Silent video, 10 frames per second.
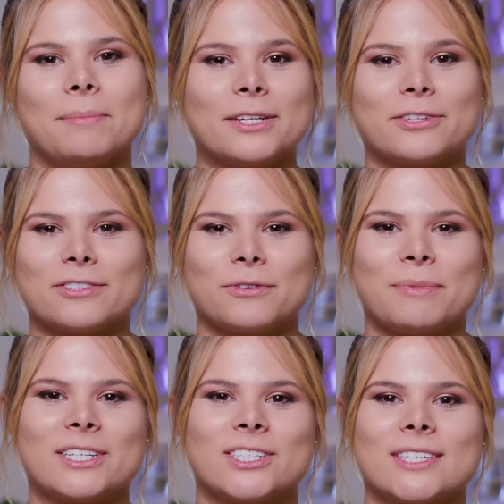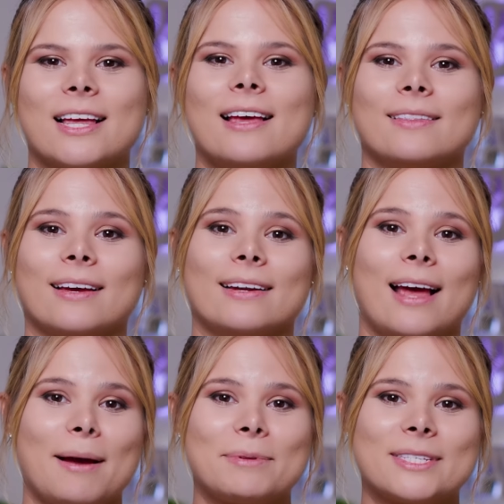big transformations that can
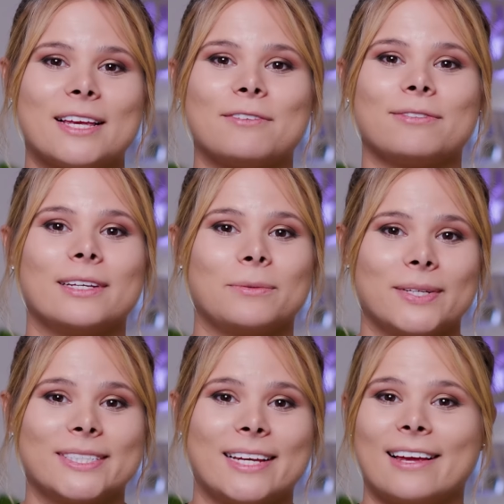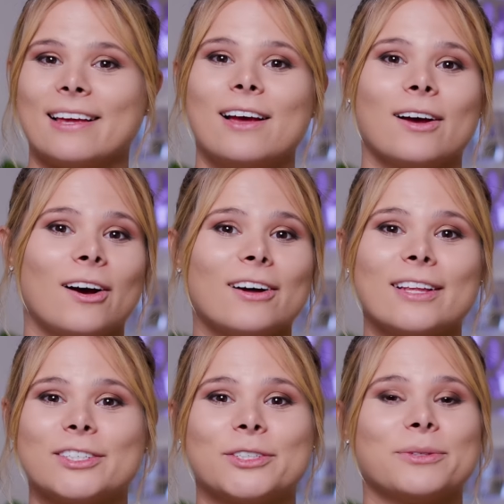happen safely in one day. All
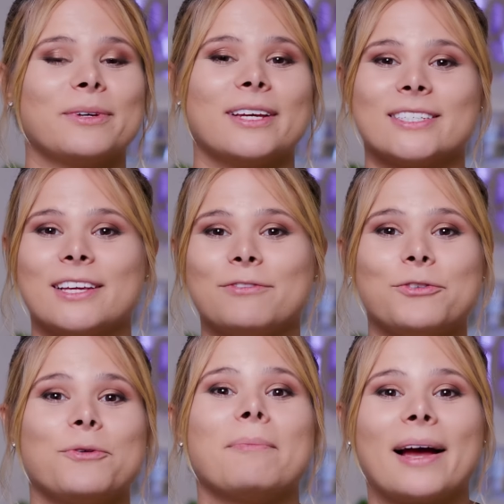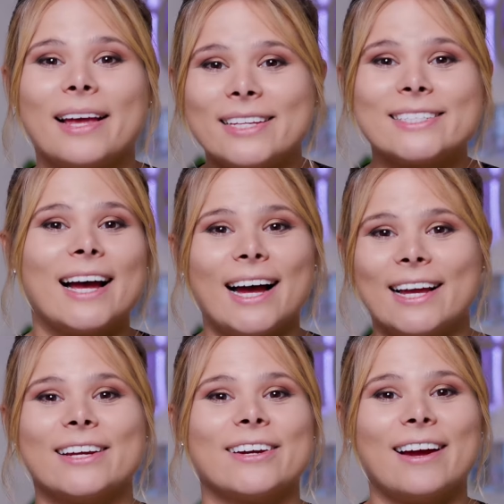I do is give you my
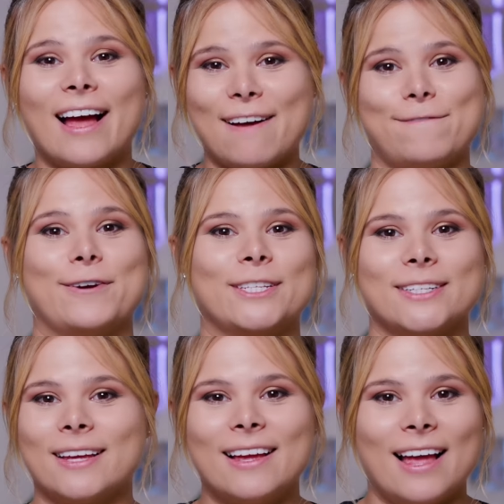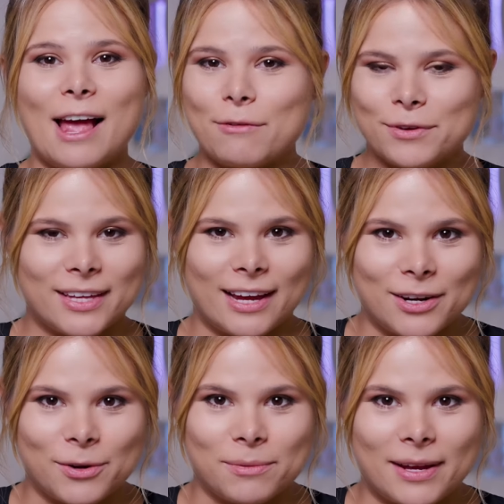entire effort, everything I
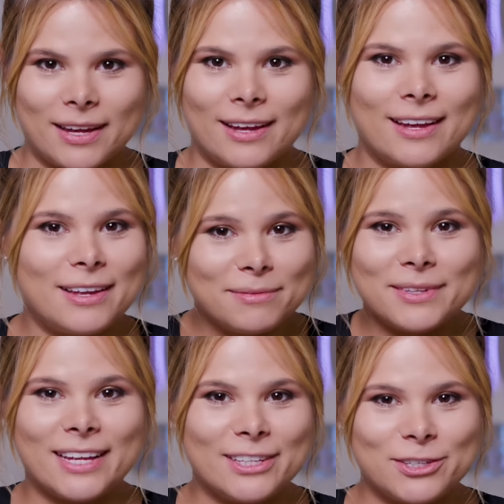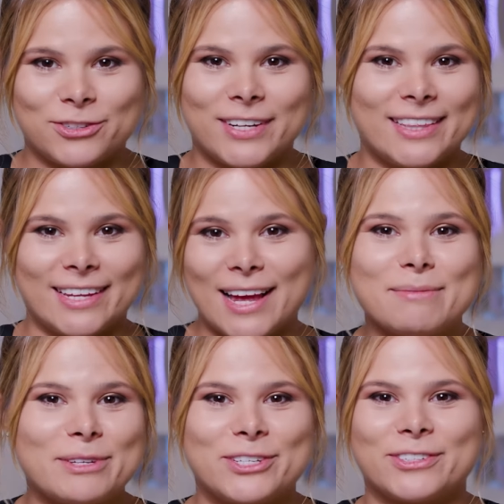know in the industry, in the
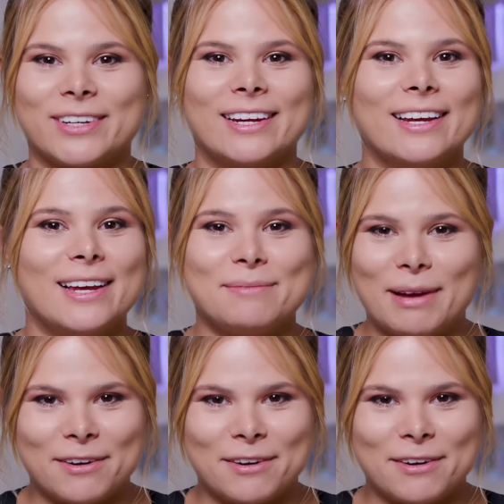chemistry, in my